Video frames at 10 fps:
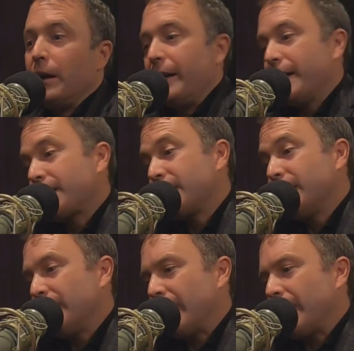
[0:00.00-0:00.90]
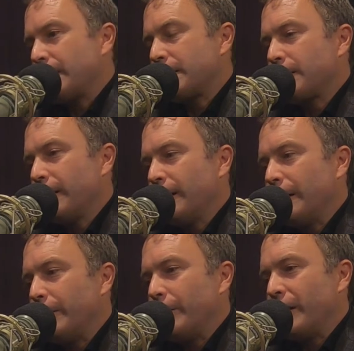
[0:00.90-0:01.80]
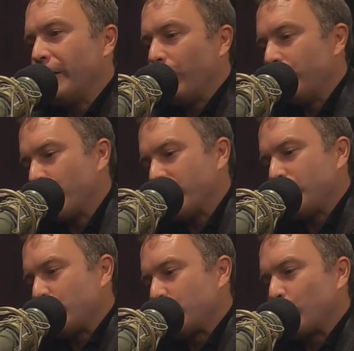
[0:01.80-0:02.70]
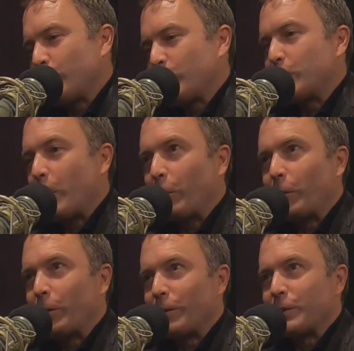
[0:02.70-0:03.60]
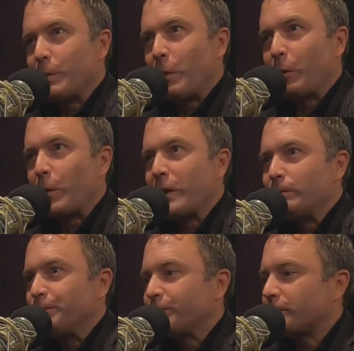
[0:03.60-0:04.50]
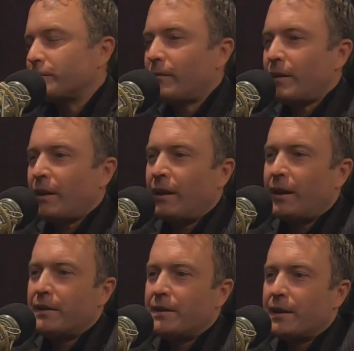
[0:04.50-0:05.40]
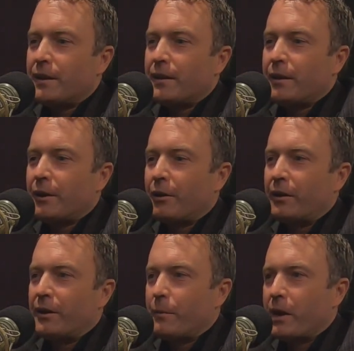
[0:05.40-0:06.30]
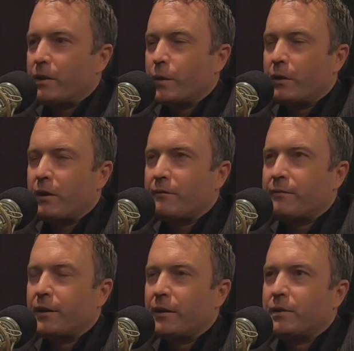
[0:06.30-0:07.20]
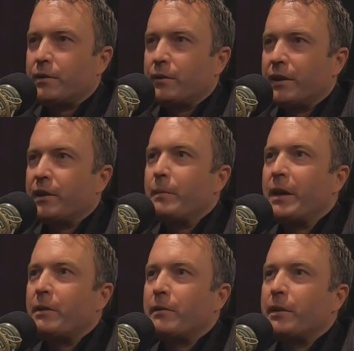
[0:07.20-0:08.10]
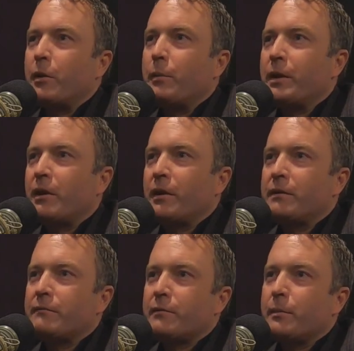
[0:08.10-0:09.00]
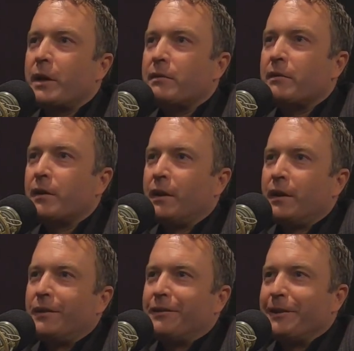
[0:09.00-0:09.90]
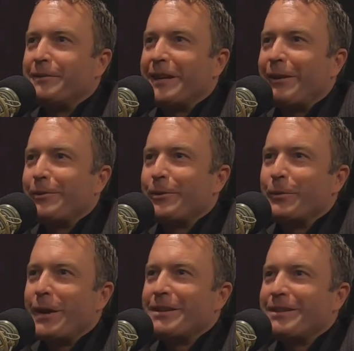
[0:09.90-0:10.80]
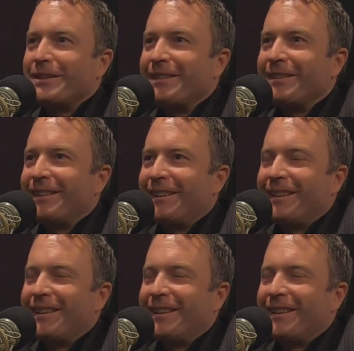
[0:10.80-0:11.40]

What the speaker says: I exited that and always went to sort of a smaller one. And a colleague of mine went off to an incubator in Copenhagen for a month, lived together in res and